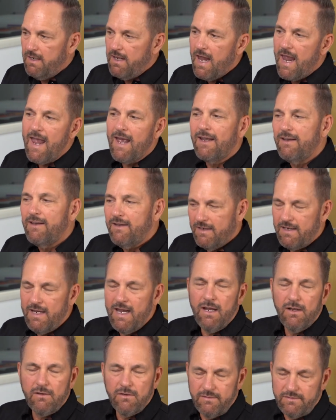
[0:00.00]
And
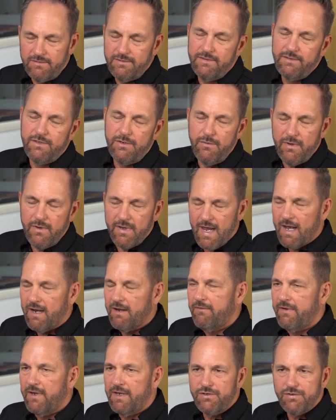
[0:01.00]
it'll do that
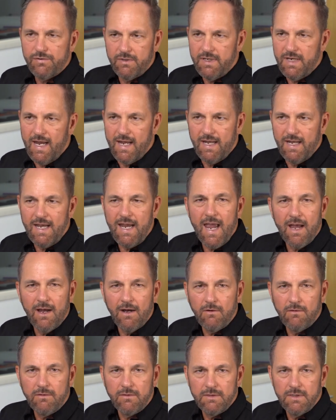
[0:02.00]
eventually
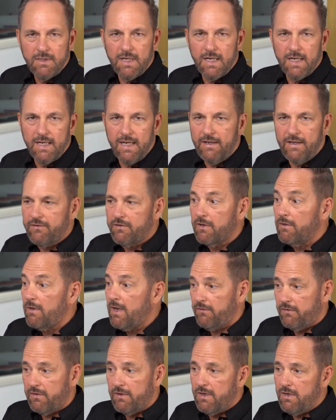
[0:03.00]
anyhow. It's
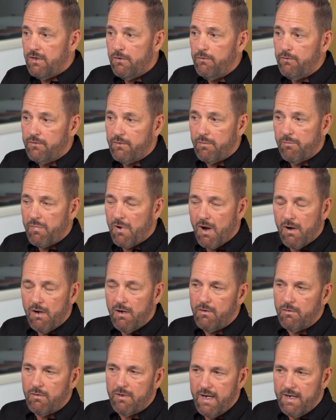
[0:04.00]
a used part,
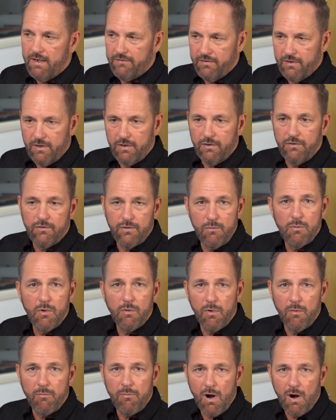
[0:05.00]
or it's a
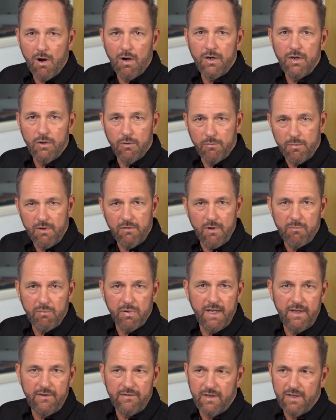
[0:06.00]
consumable part. You'll be
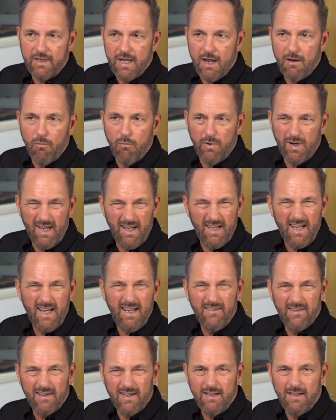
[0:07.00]
replacing that when it
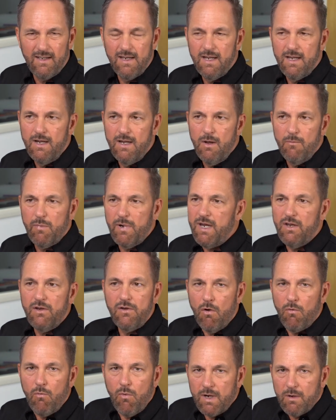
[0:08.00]
needs it, but you
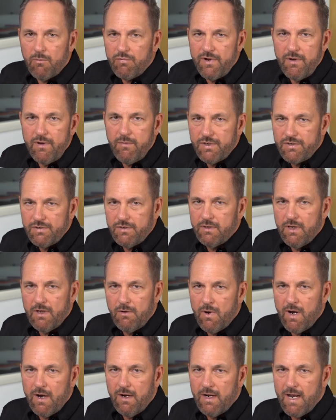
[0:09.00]
don't want to prematurely
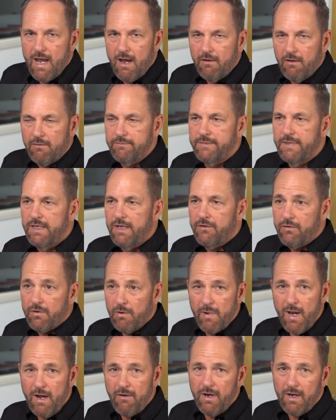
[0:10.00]
wear it out. So
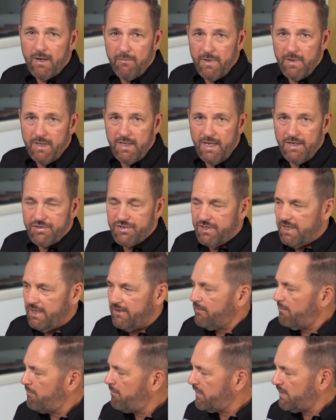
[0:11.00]
my recommendation
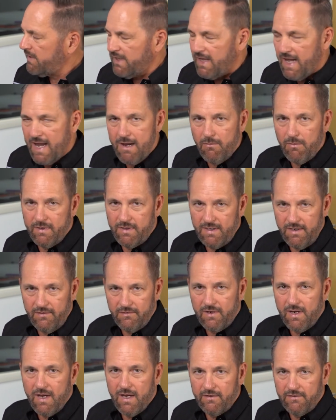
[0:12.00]
is play with these
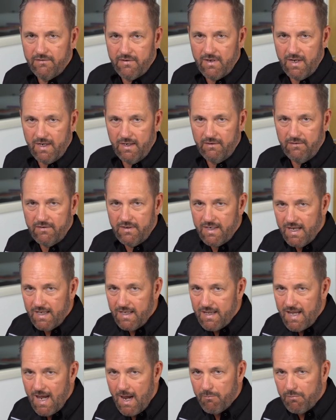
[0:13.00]
cut settings.
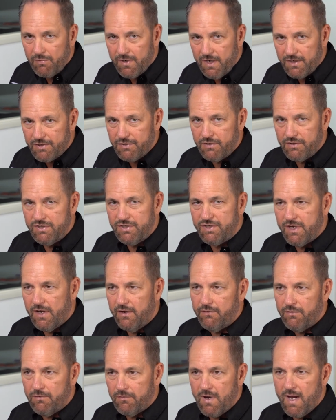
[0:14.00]
Get that pressure
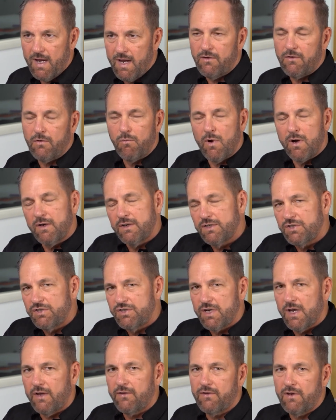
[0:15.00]
just right to where it's
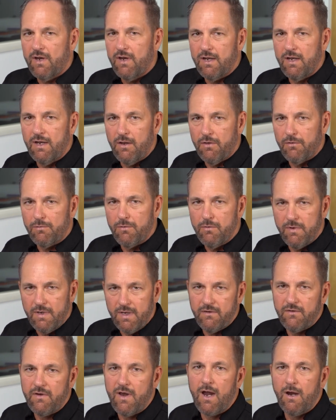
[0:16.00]
just cutting through the
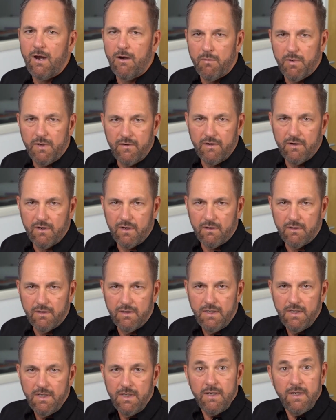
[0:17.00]
entire material.
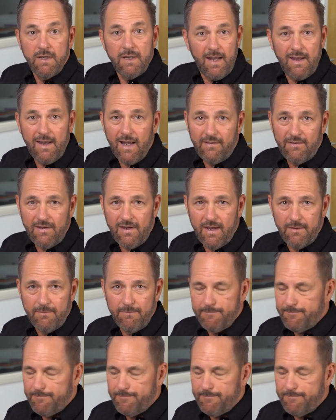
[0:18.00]
And that's it.